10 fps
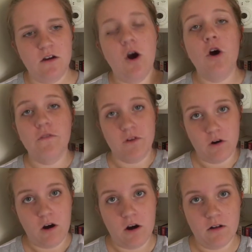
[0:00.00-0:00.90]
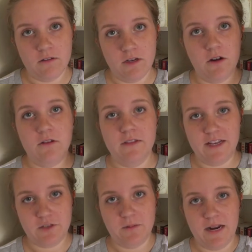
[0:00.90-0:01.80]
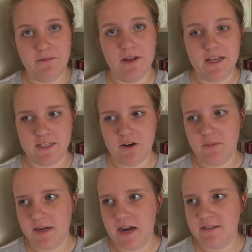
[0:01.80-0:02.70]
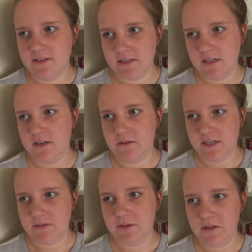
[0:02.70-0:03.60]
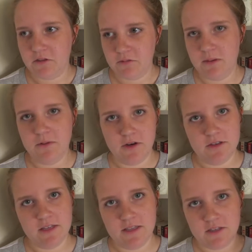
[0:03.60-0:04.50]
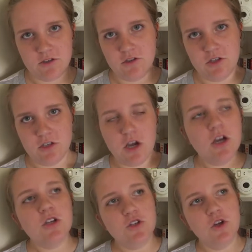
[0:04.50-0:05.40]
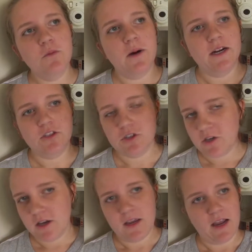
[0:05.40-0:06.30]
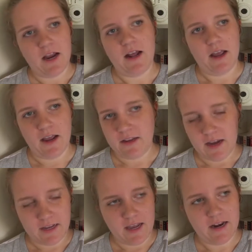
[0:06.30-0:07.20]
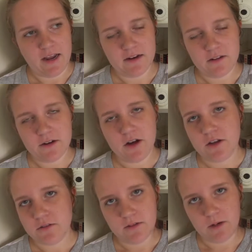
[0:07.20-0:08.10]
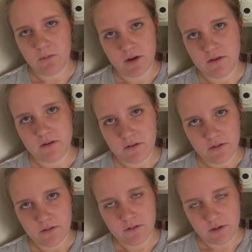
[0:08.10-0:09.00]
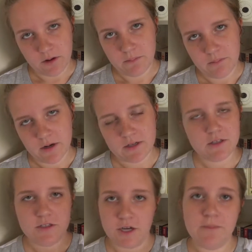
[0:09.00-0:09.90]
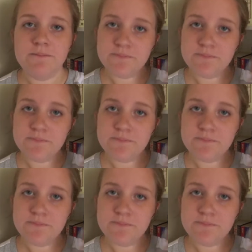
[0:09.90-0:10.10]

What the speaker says: overall. That's when I realized that, oh my god, this is gonna need to be 3 books. Like, this is just too much, and I can't handle it all in one, book. So